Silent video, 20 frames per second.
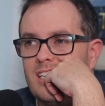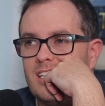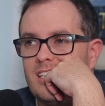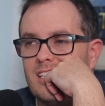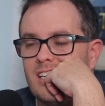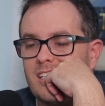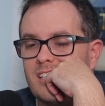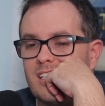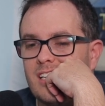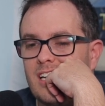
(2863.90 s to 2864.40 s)

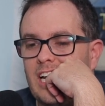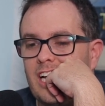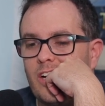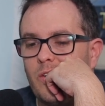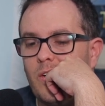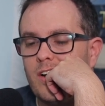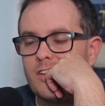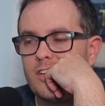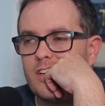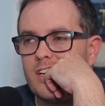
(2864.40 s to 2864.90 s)
Just the main
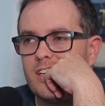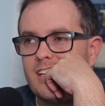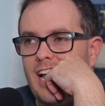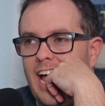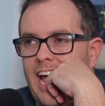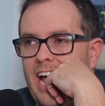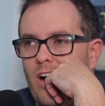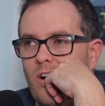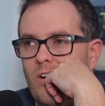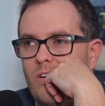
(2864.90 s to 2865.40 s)
question is
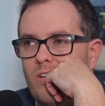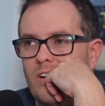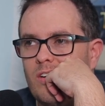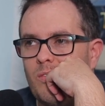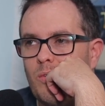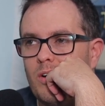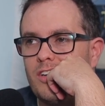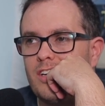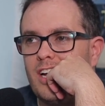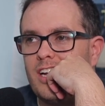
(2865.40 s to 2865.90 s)
how,
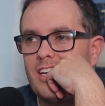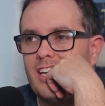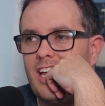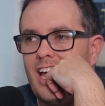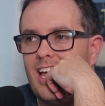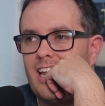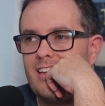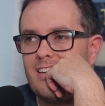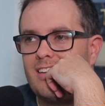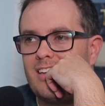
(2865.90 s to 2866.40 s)
which I
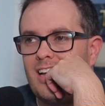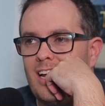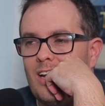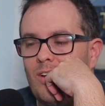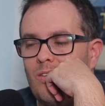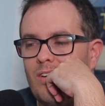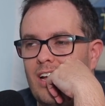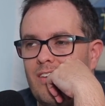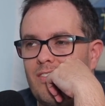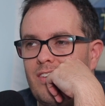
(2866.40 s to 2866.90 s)

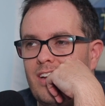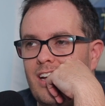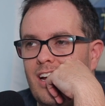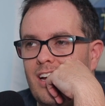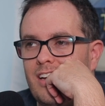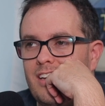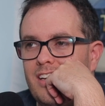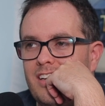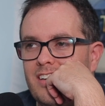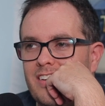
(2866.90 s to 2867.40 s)
don't have any
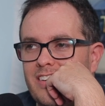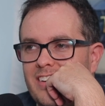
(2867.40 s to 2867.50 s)
idea.